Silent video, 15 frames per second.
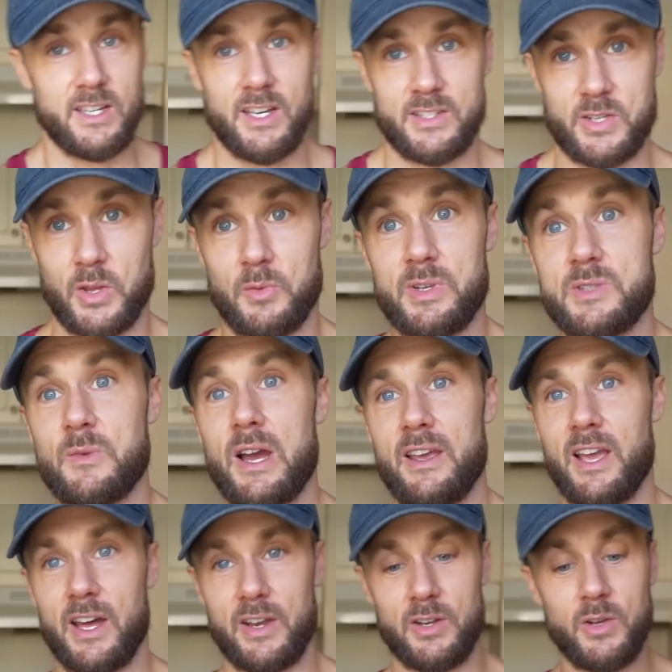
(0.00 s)
So the reason why I
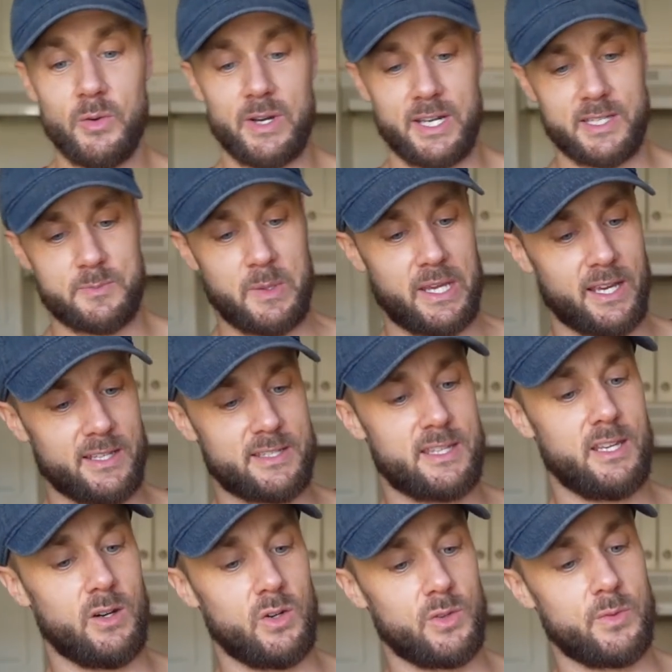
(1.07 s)
got a new one is because
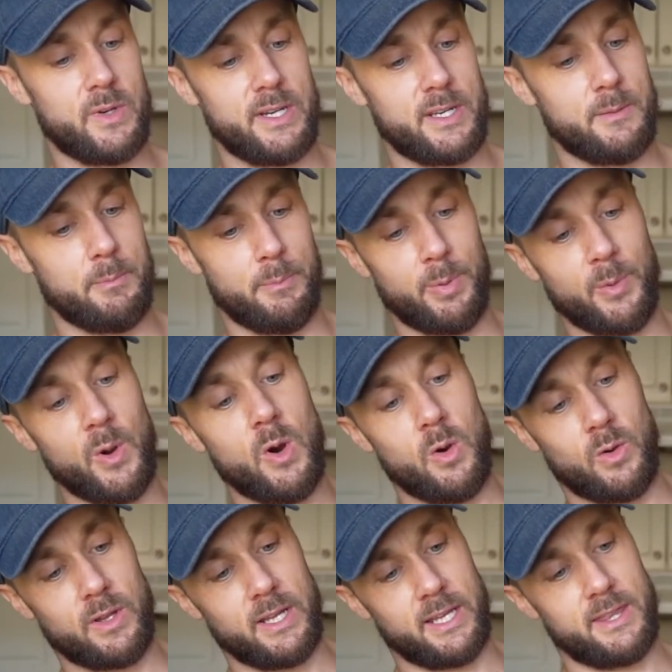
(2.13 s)
the old one
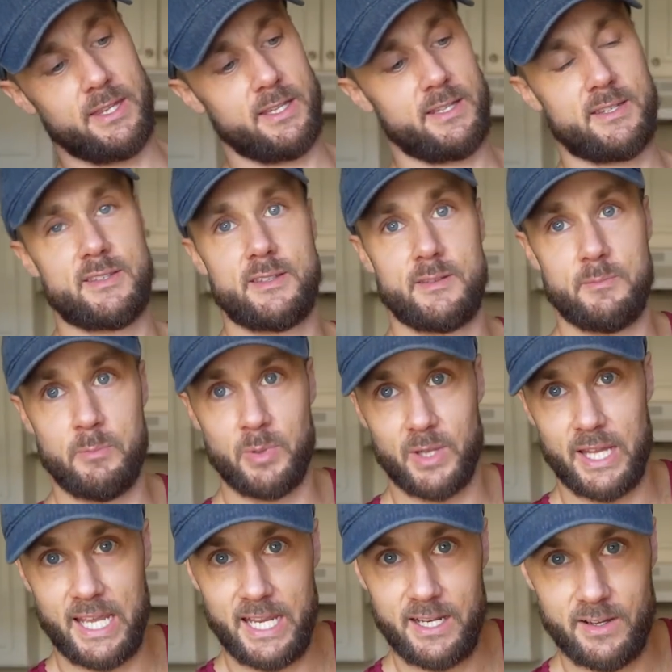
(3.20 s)
broke. Like this
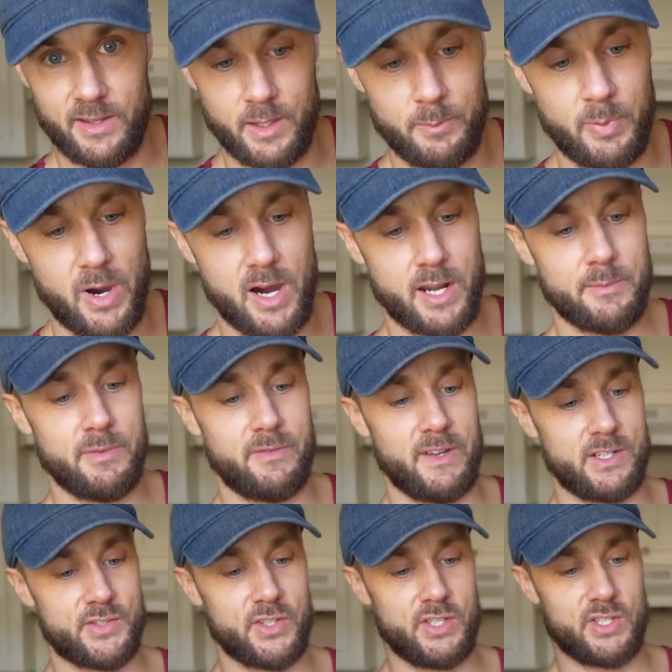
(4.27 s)
blade on the bottom
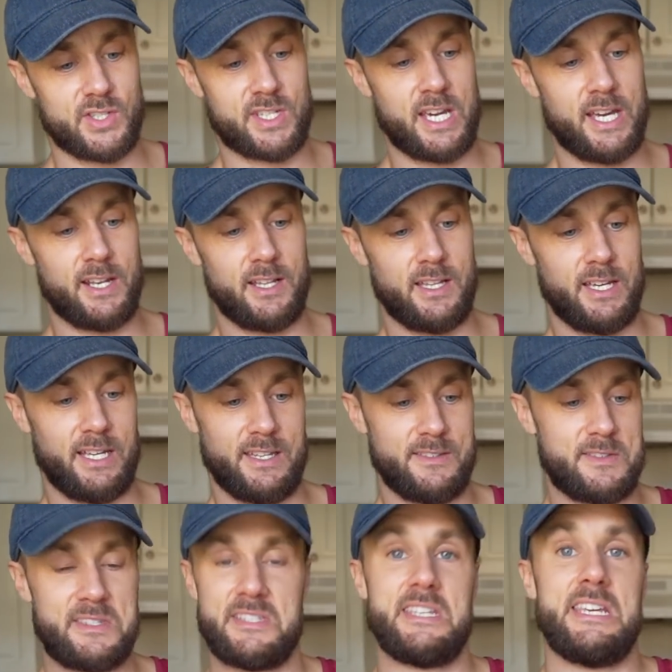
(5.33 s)
eventually just kind of like
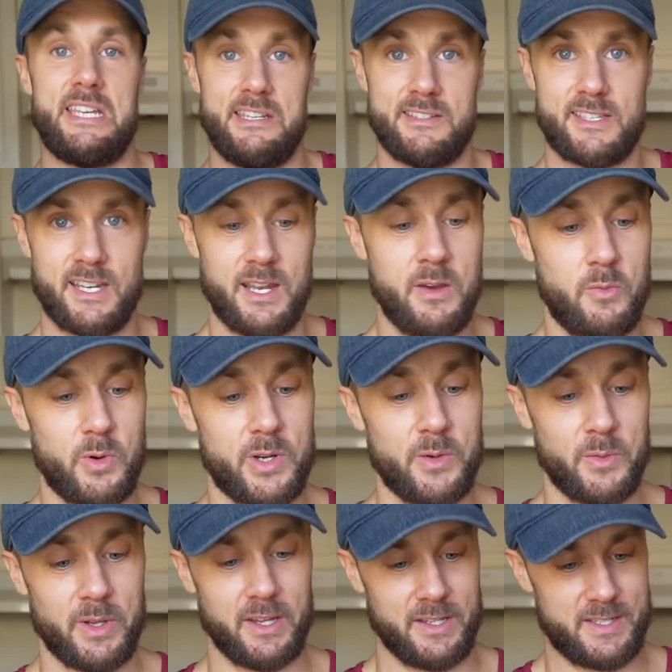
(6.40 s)
seized, and it wouldn't
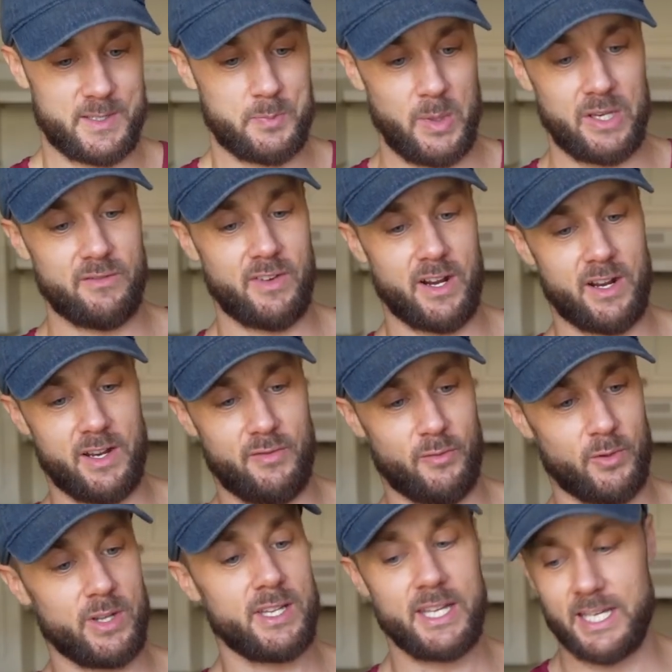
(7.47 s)
really spin very
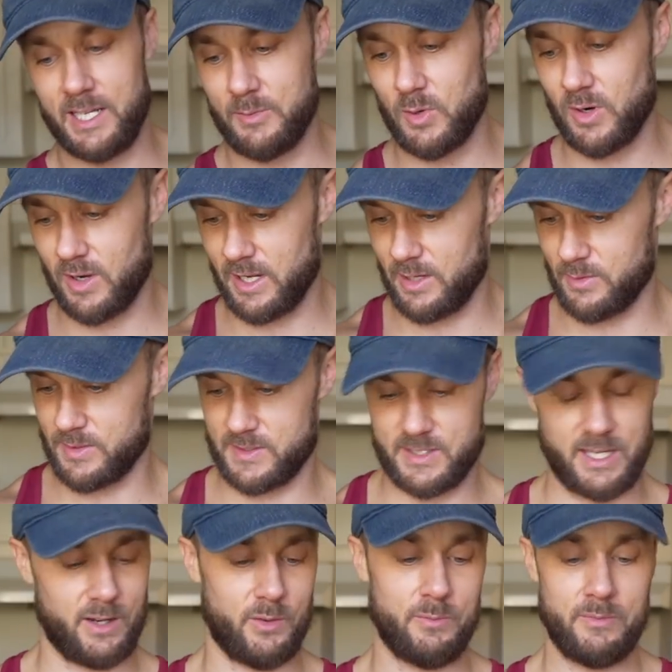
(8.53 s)
freely anymore, and it was
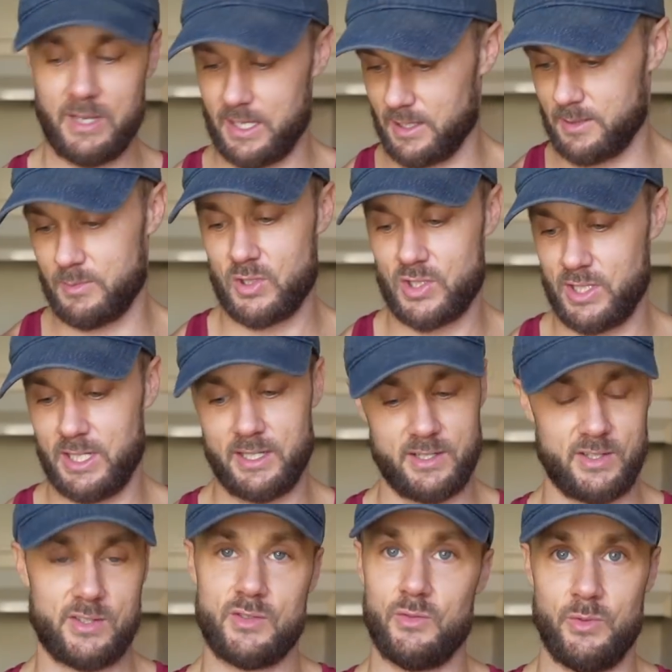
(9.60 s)
like making the machine
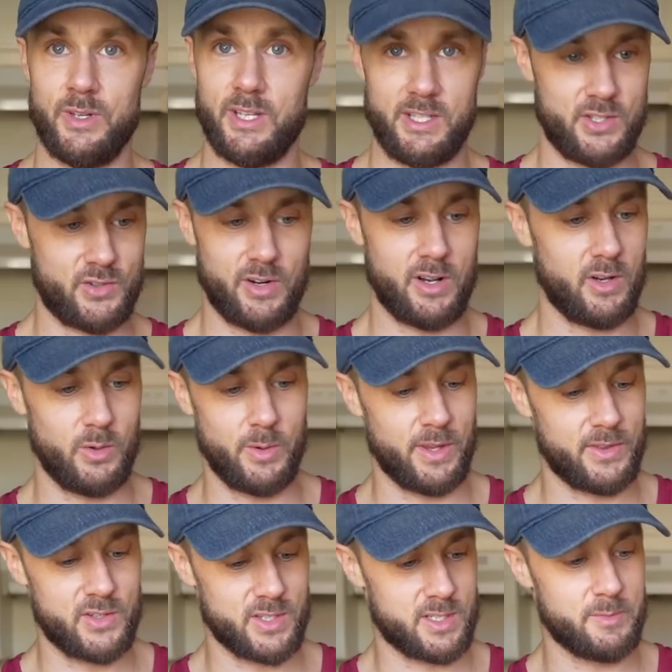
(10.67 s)
just really struggle
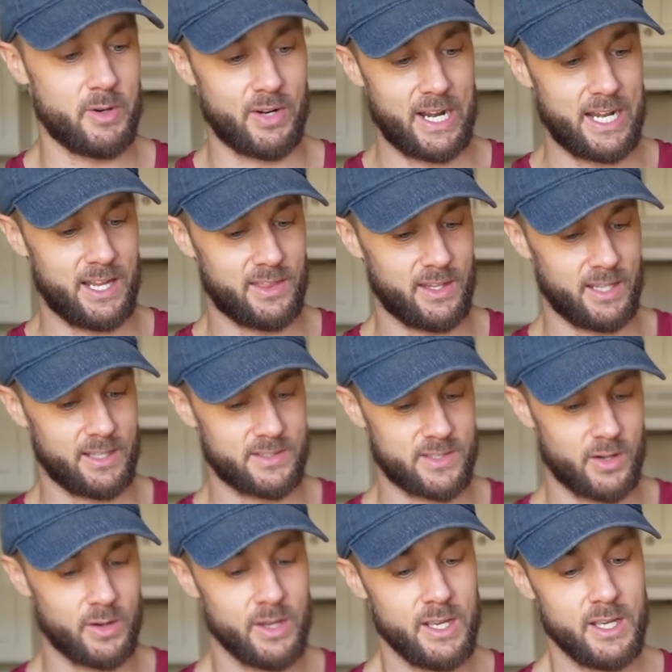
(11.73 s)
with just about anything.
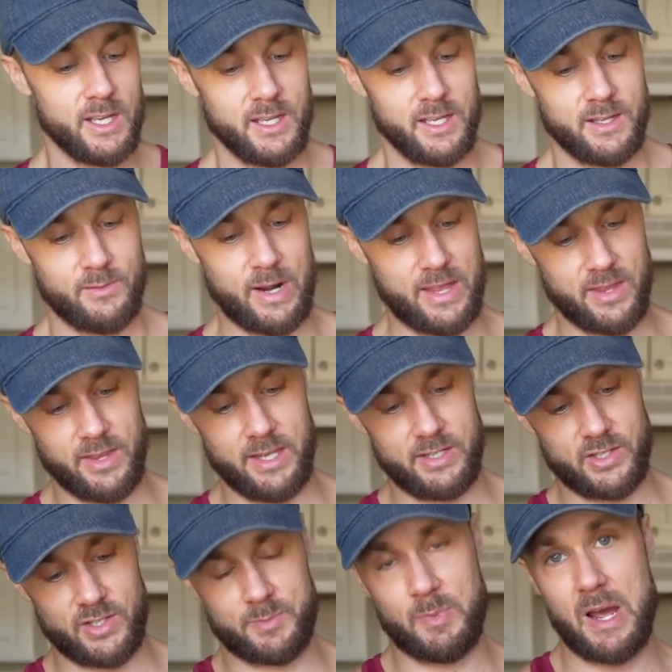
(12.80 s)
So rather than
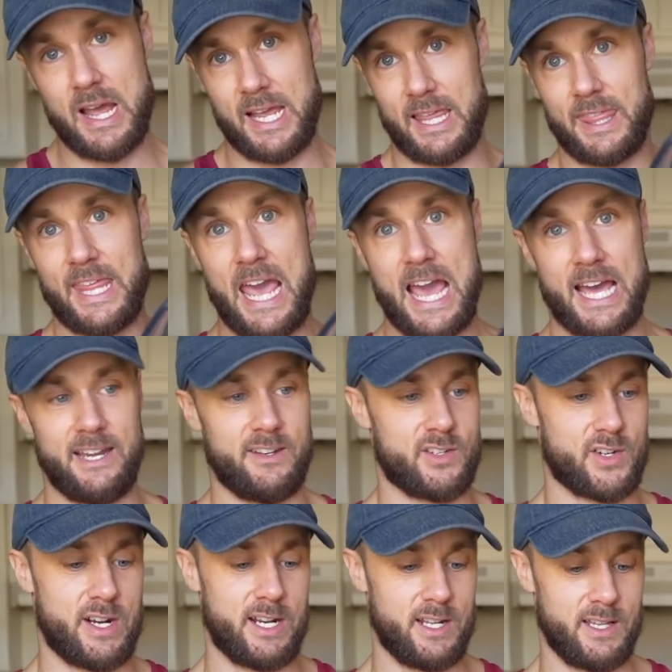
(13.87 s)
just buying that and
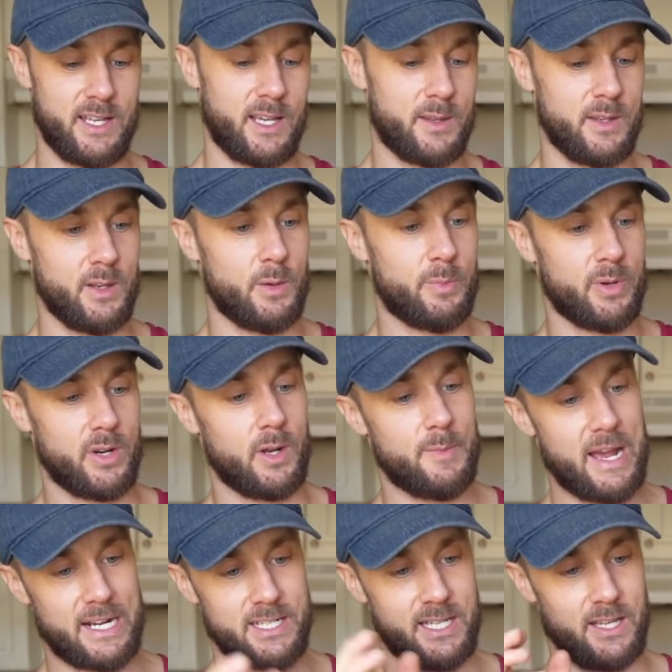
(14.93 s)
trying to like, you know, put it all
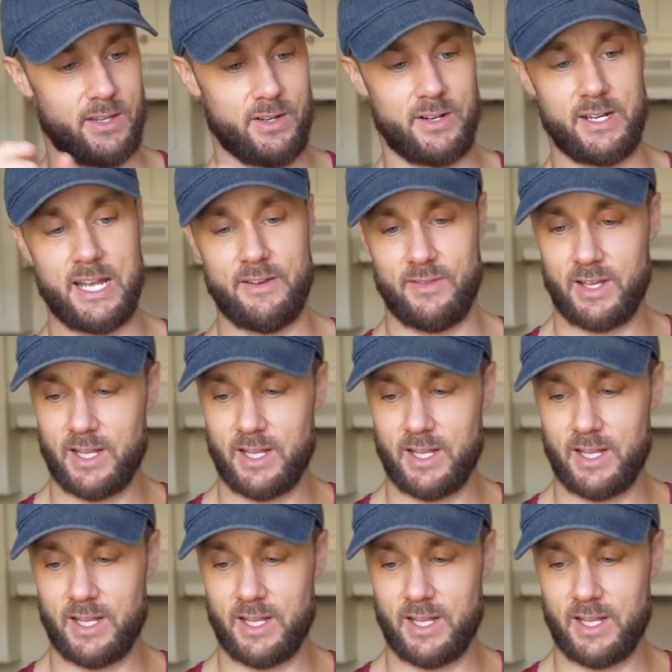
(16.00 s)
back together and have a